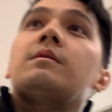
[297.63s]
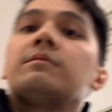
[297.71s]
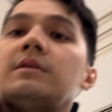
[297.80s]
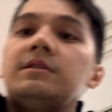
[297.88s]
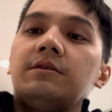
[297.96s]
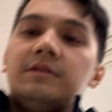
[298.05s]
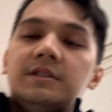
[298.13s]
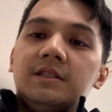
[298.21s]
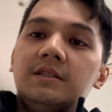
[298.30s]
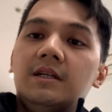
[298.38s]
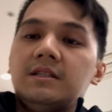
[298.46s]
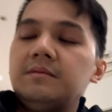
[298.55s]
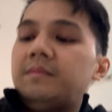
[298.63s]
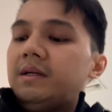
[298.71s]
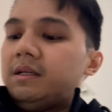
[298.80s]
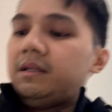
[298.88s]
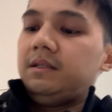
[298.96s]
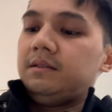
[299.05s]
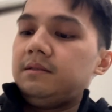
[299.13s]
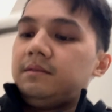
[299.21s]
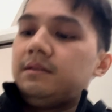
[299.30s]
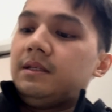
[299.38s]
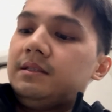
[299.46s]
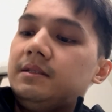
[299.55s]
Okay, so I just got my
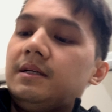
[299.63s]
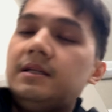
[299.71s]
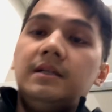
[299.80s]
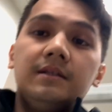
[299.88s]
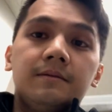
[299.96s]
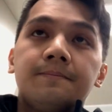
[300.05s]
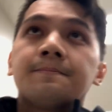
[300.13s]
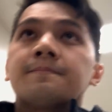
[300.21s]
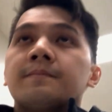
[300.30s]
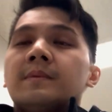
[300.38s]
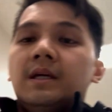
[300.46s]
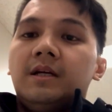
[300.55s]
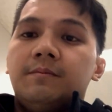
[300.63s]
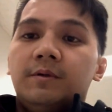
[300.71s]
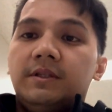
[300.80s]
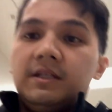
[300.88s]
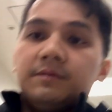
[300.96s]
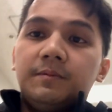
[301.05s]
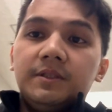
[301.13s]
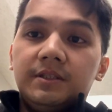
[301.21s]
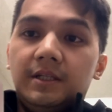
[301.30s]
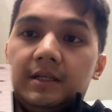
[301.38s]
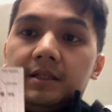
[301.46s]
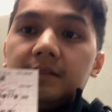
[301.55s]
Nankai Airport Express
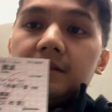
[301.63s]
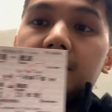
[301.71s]
ticket.